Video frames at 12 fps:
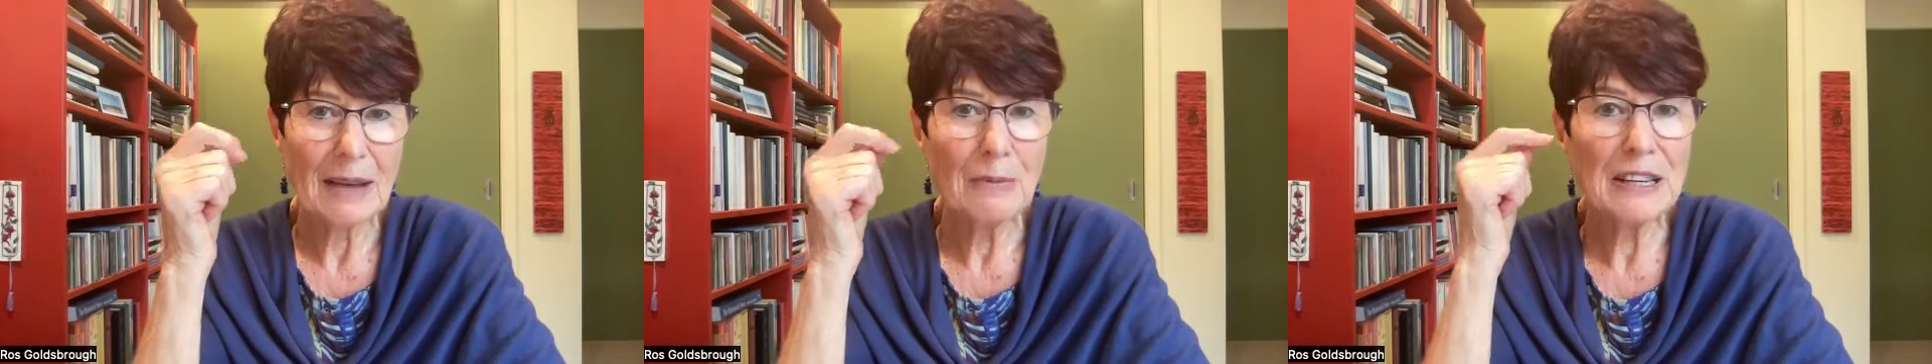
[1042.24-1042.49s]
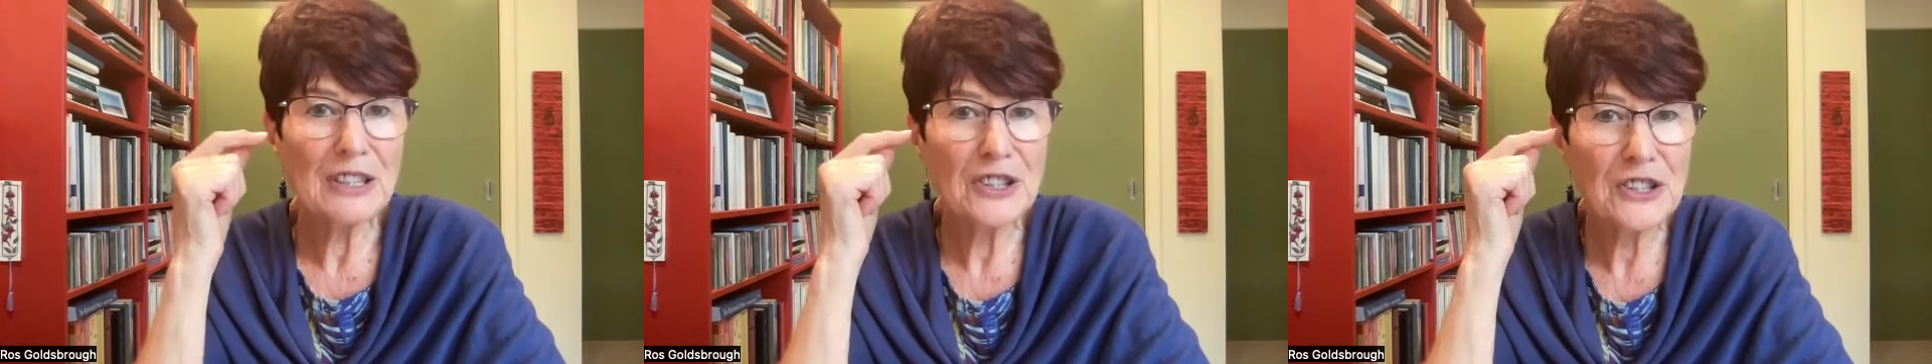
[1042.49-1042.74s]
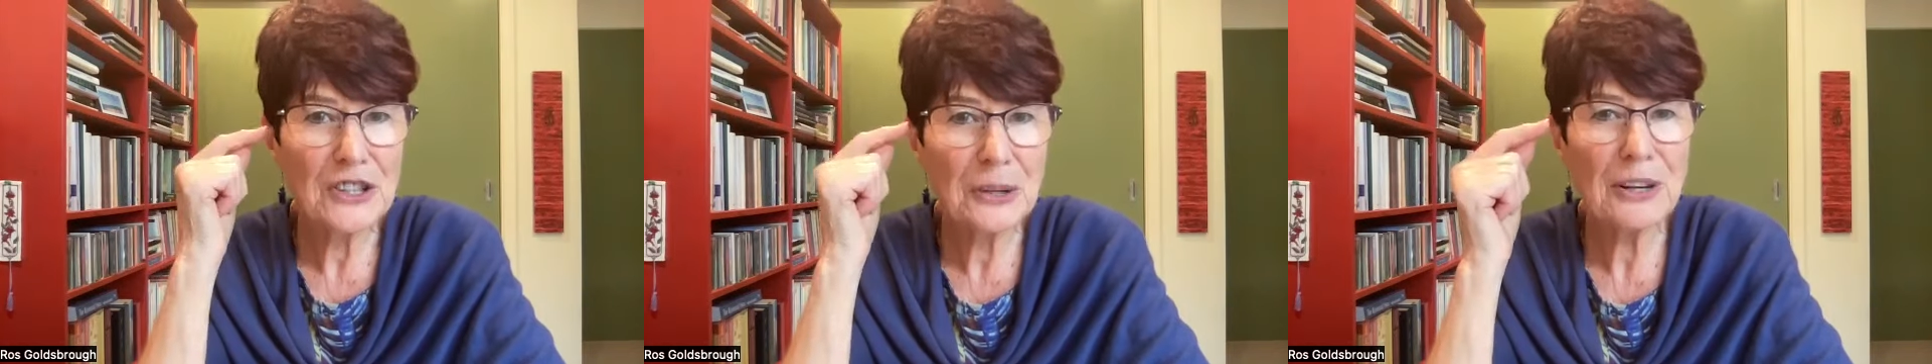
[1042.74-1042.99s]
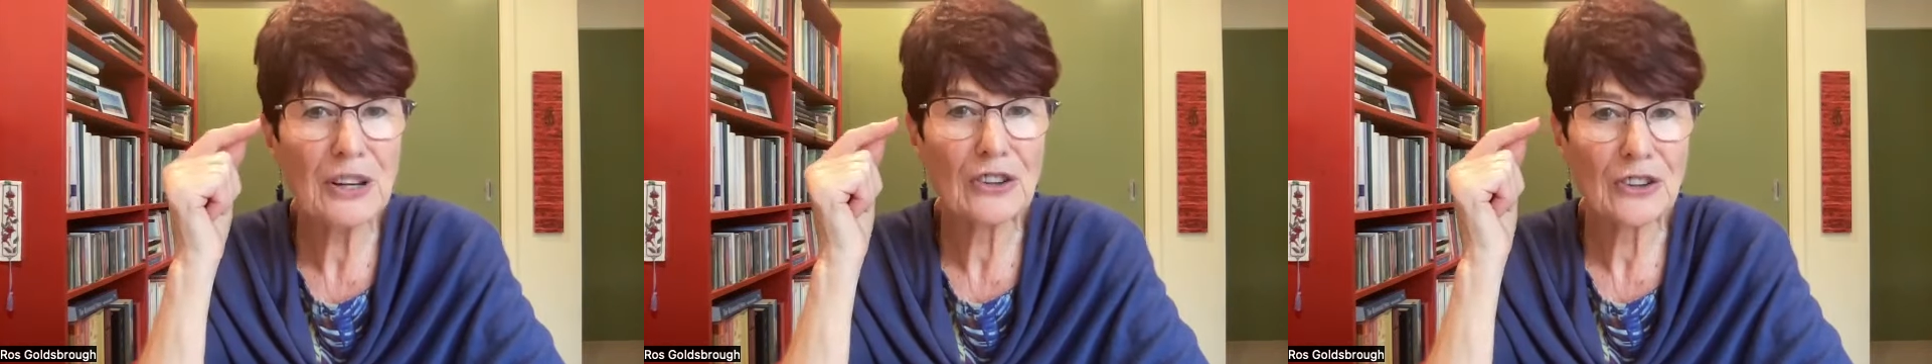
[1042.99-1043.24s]
And we
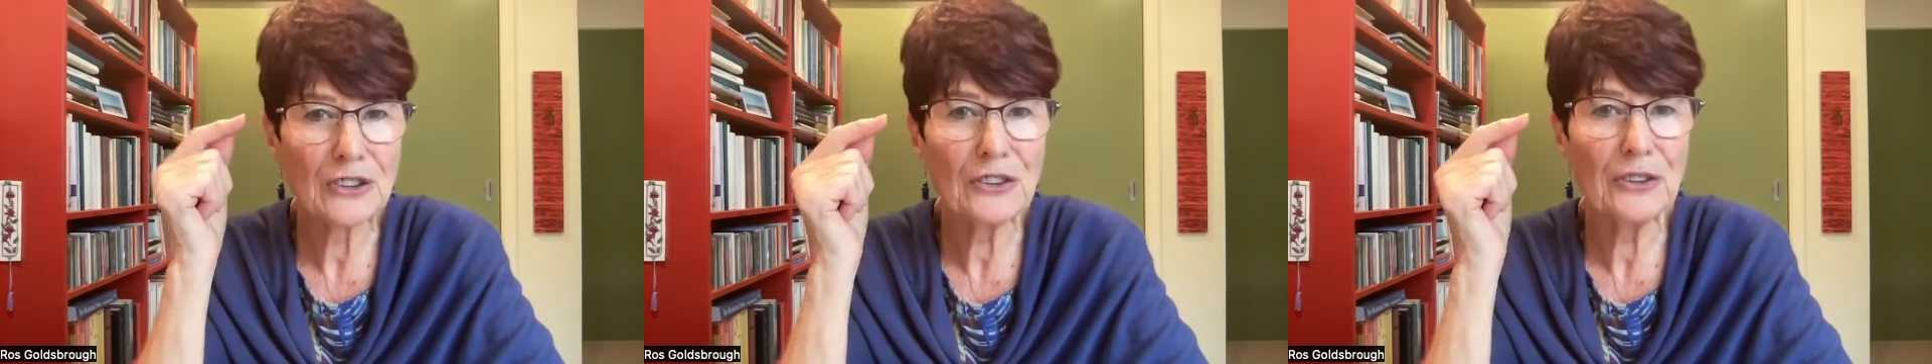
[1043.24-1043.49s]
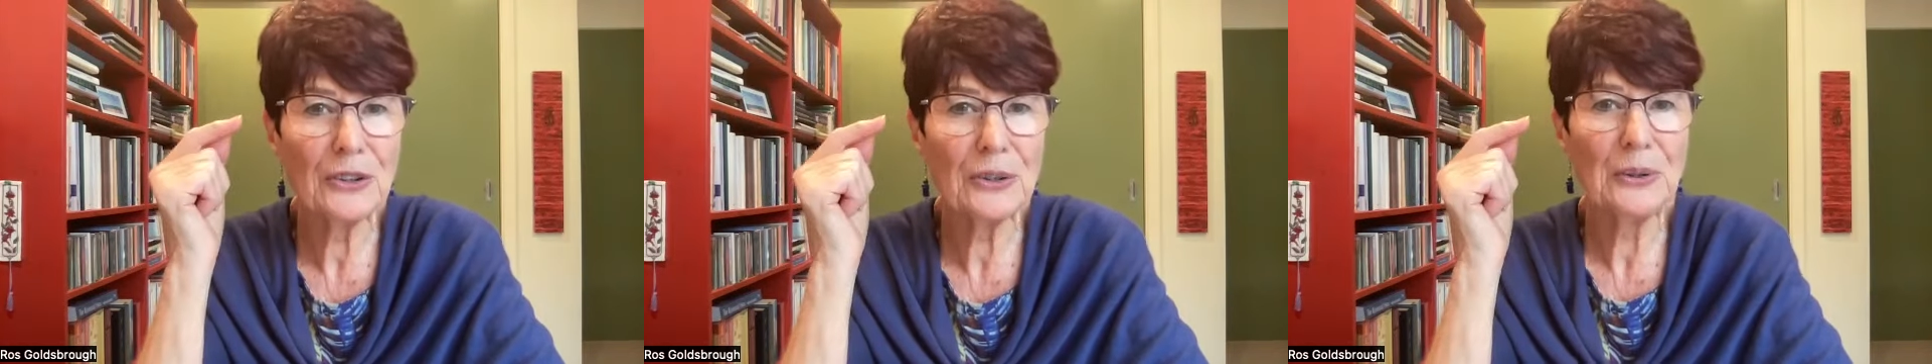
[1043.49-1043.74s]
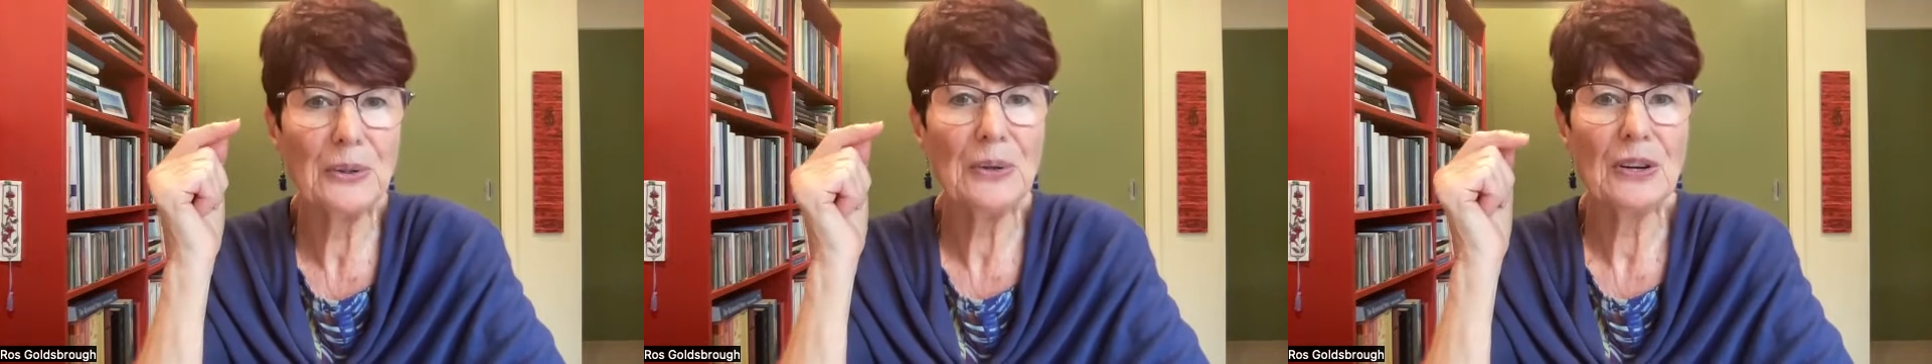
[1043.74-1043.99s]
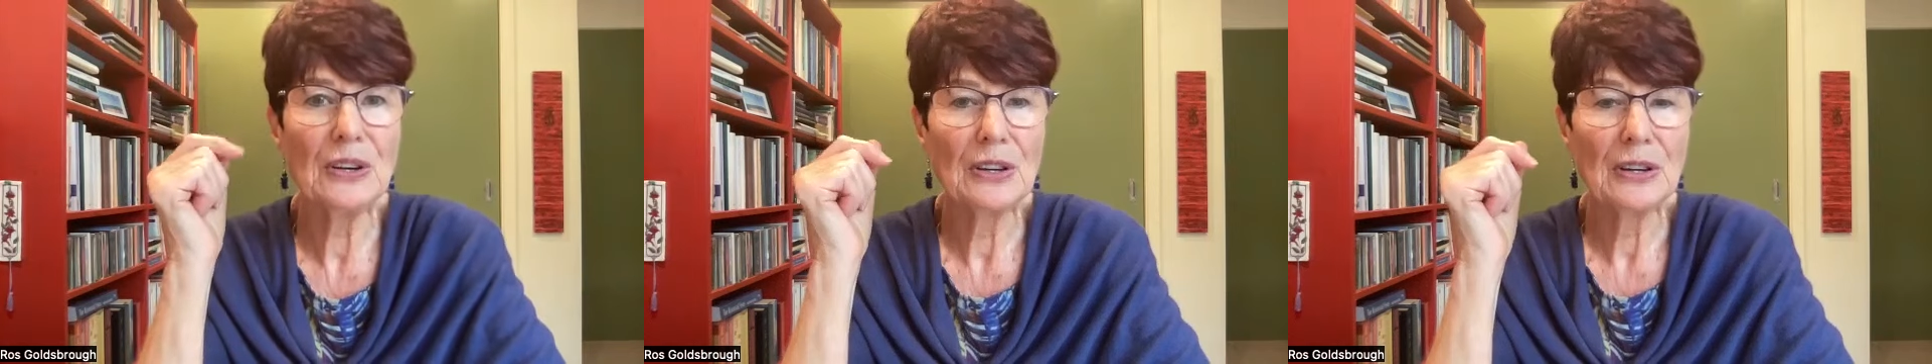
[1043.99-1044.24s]
do it through